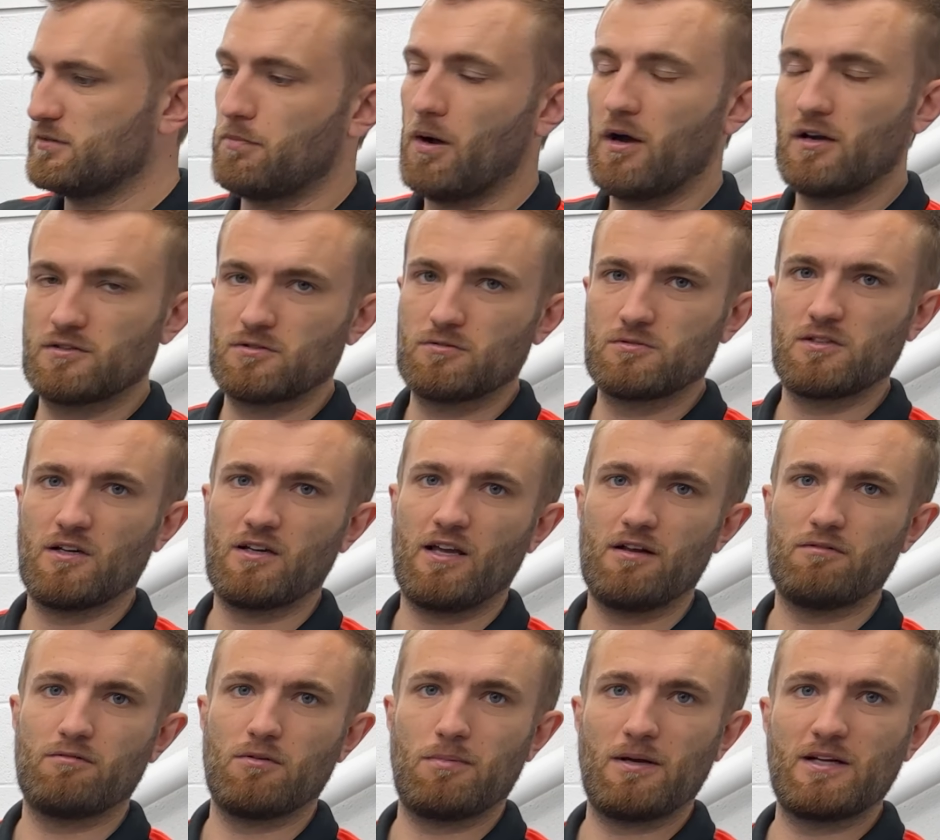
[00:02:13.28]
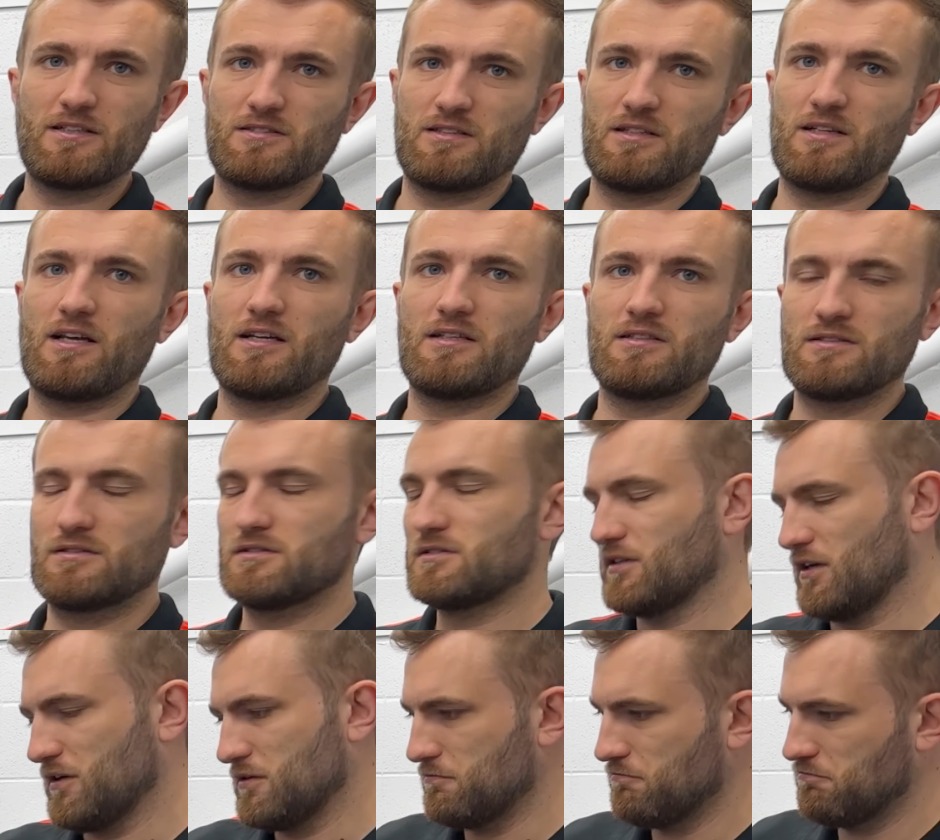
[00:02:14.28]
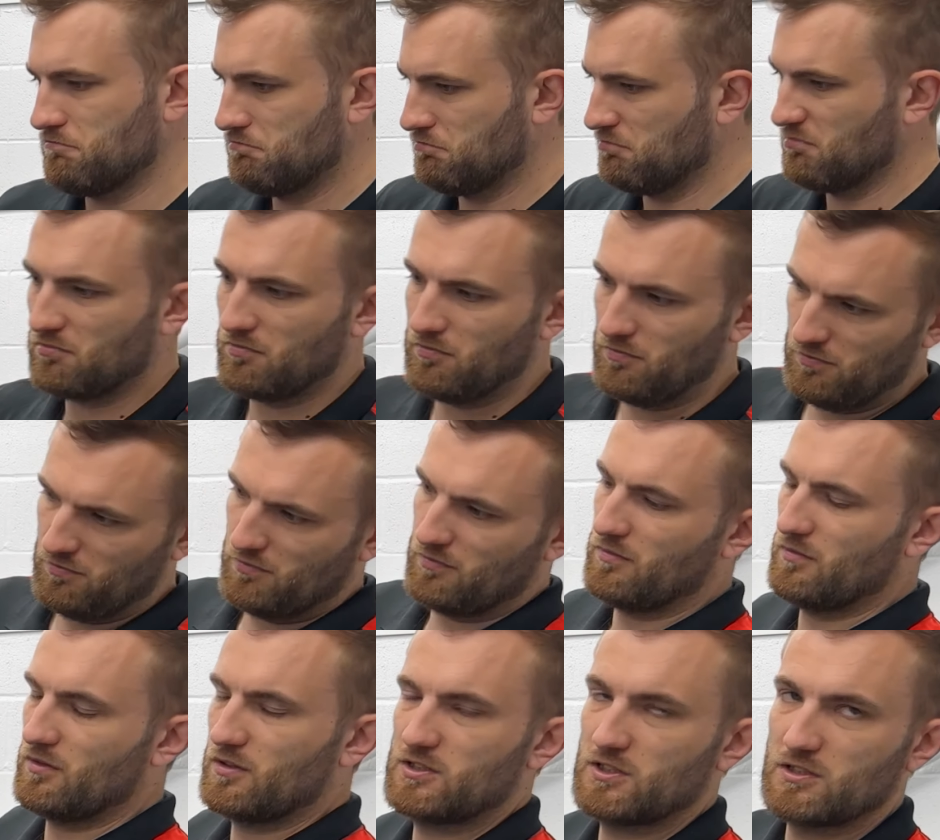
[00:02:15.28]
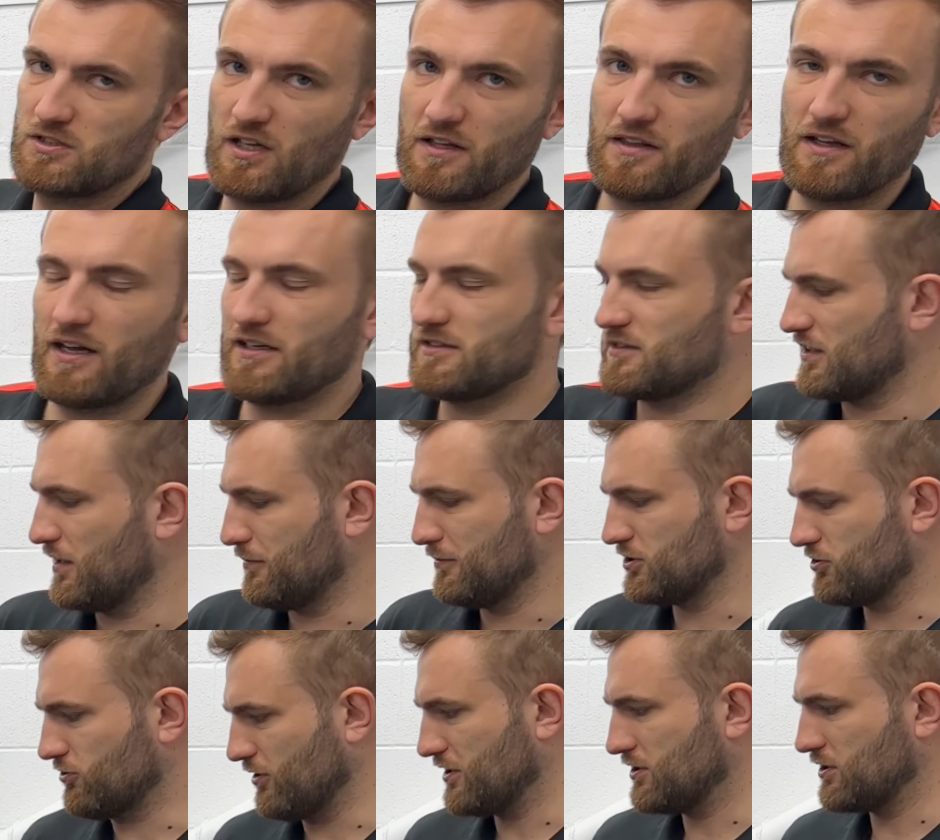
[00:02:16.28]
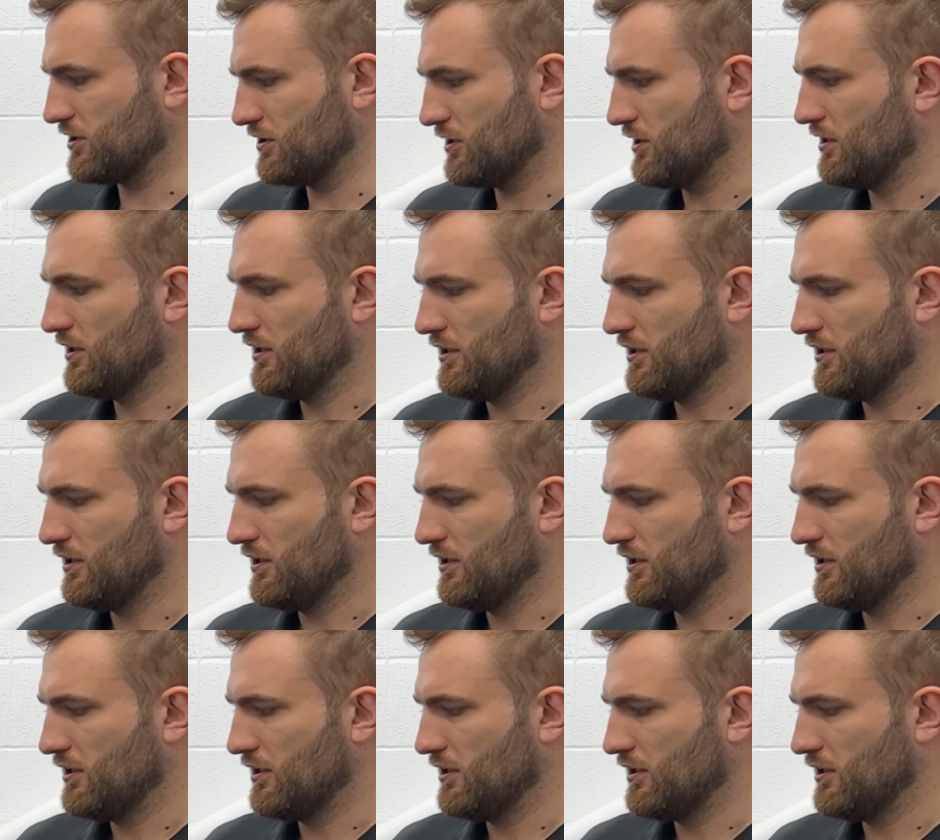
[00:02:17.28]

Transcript: part's also getting replaced today, so just done that as a demonstration.